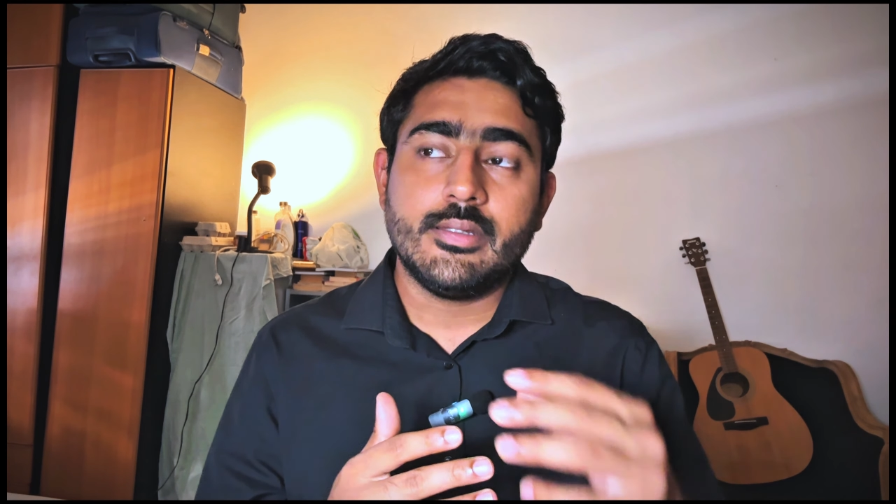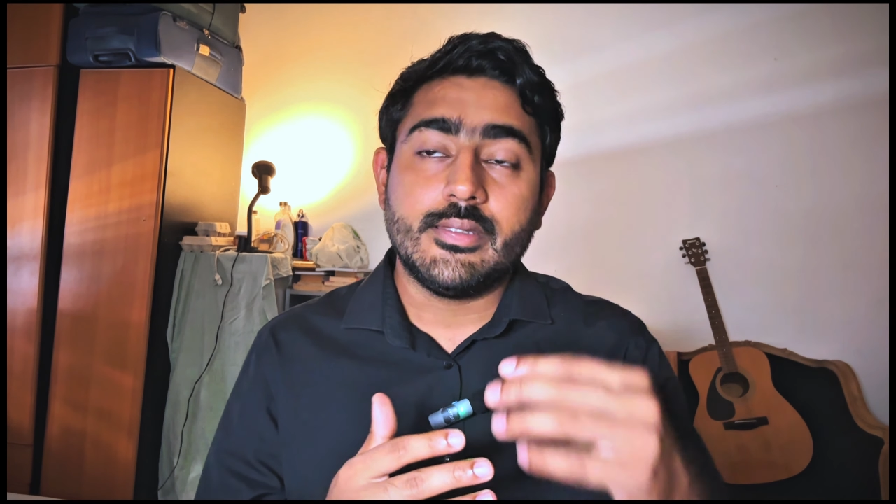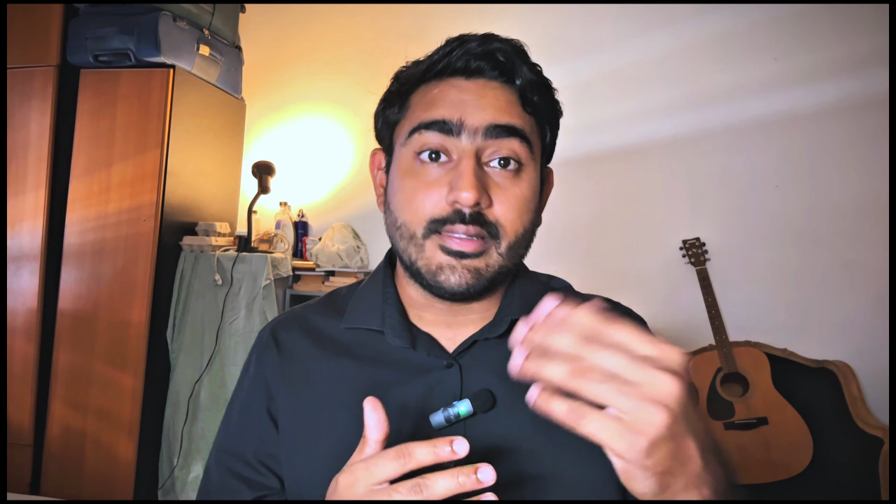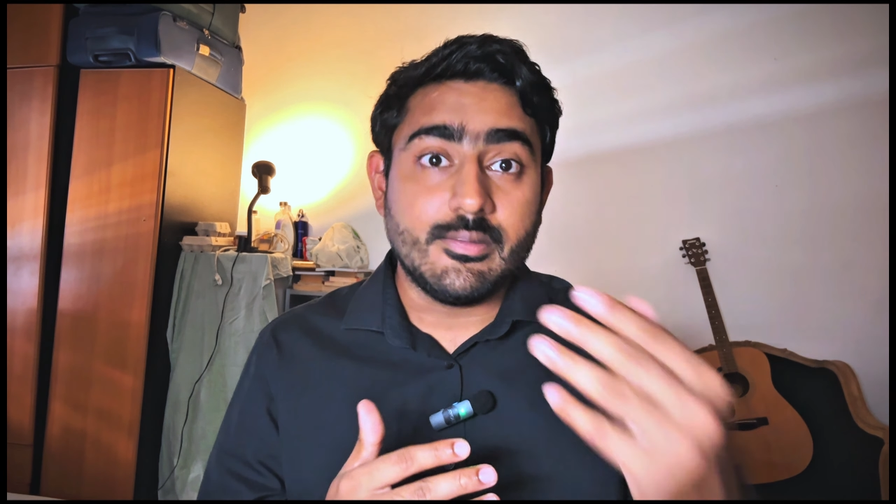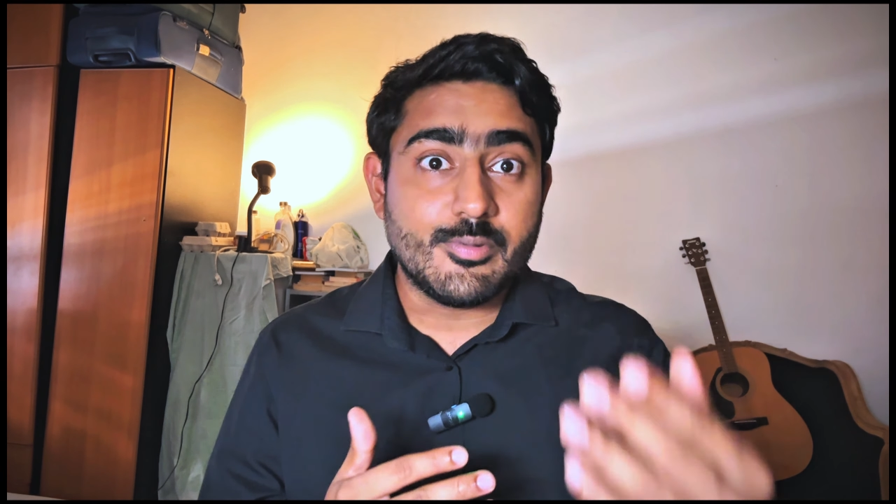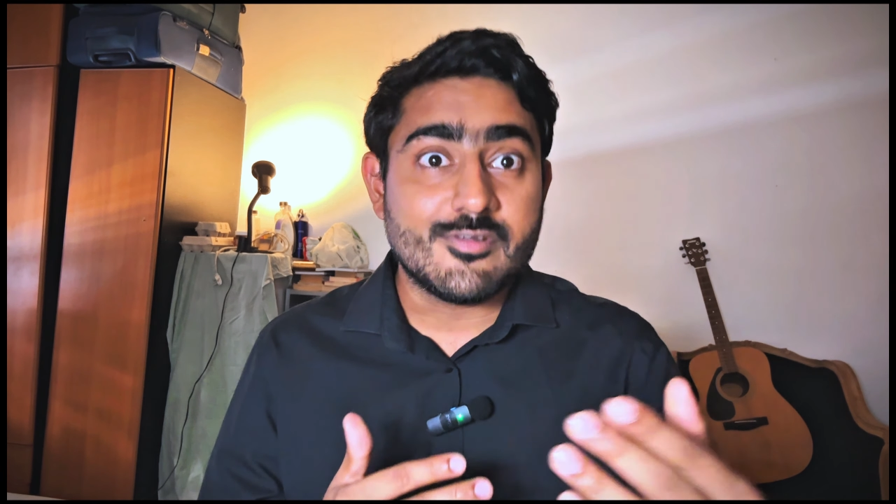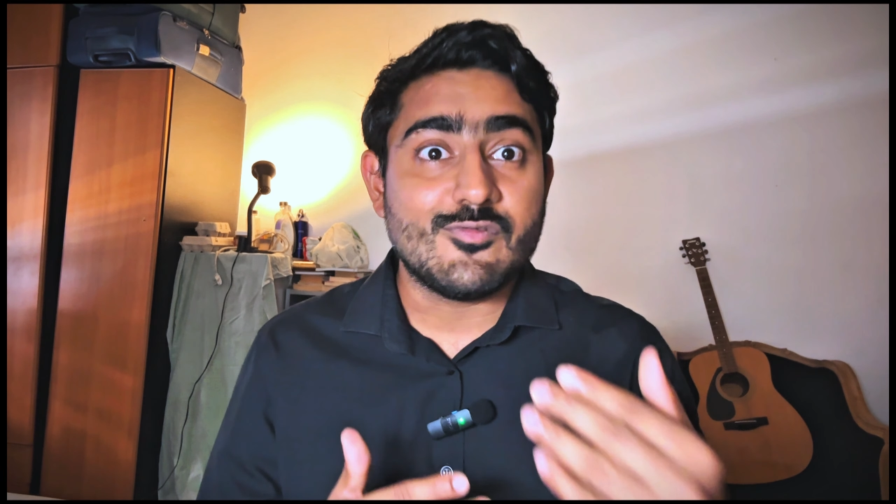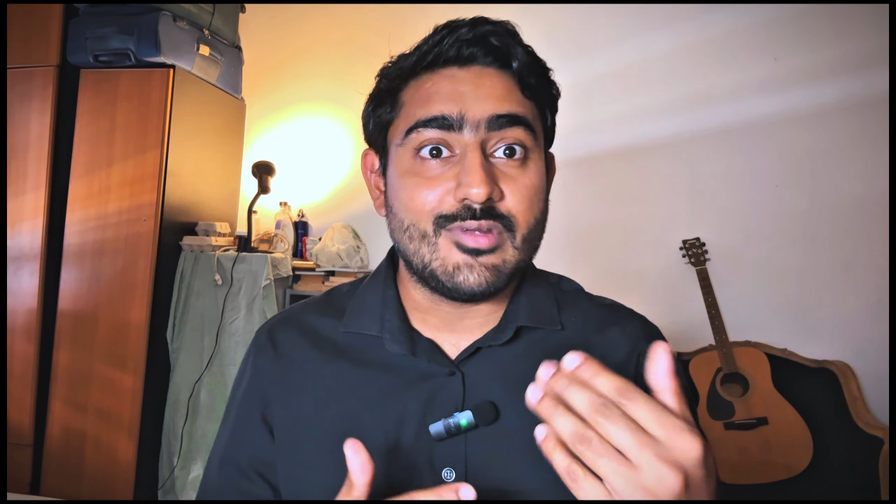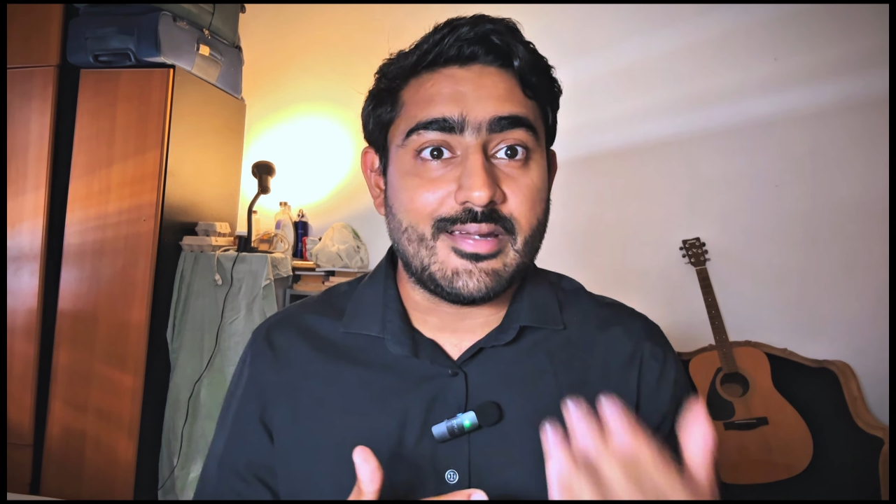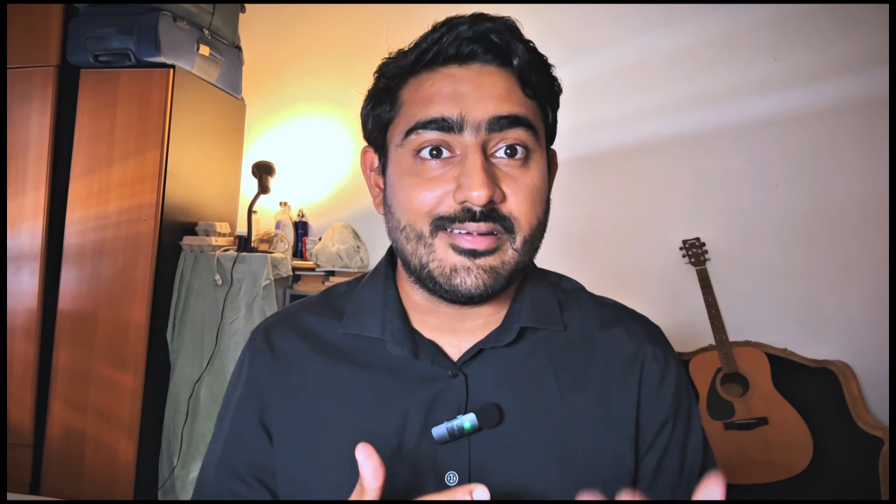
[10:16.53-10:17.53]
the other
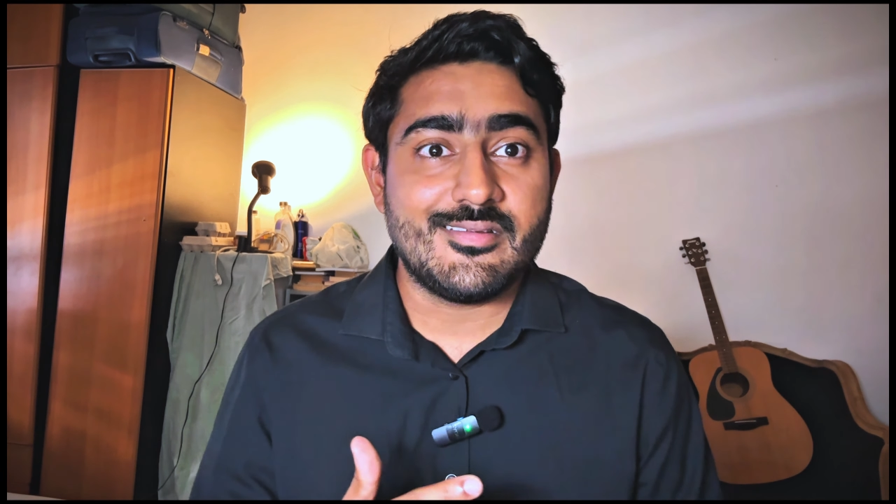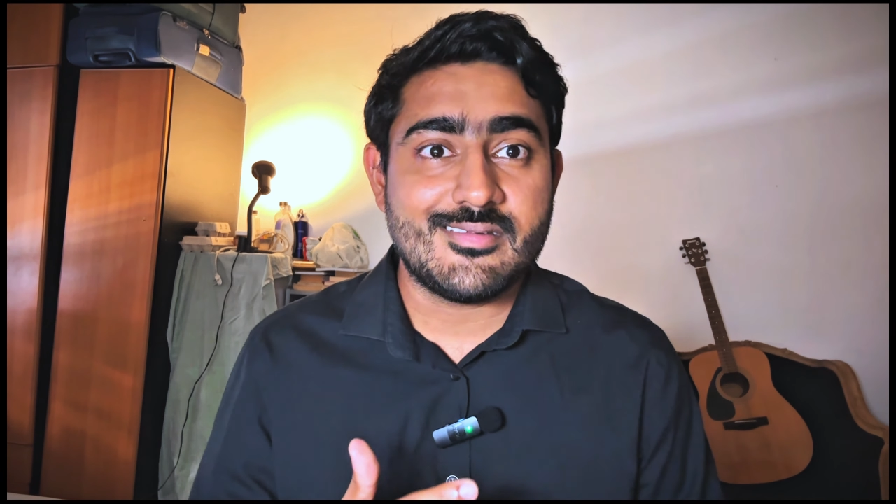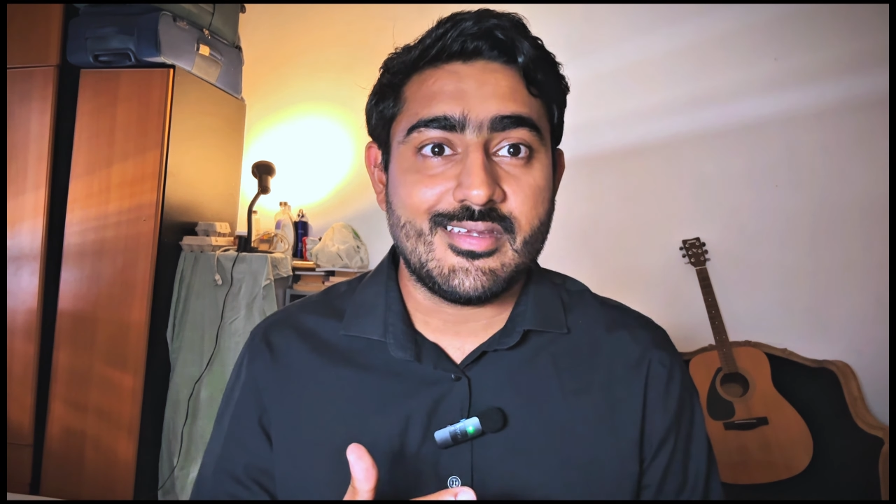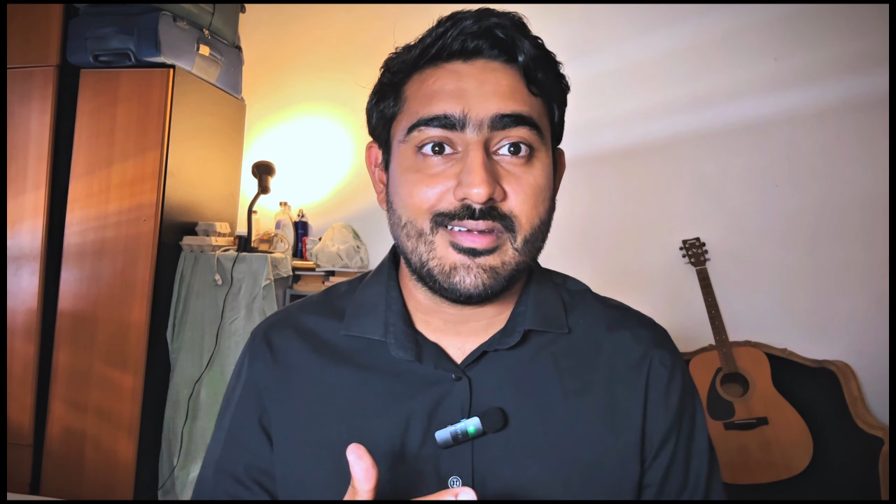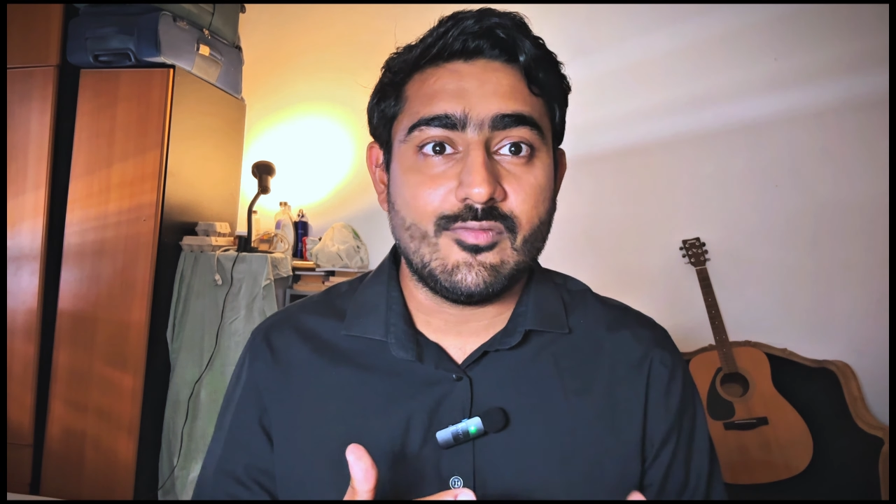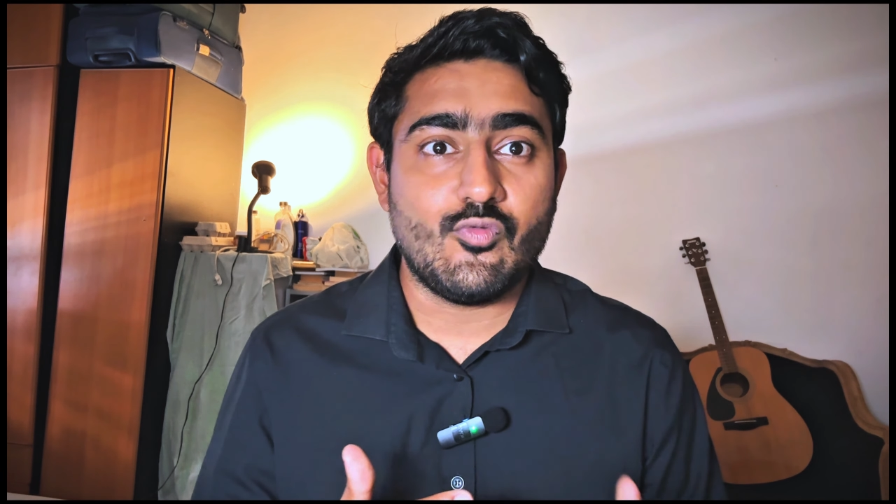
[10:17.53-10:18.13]
person will understand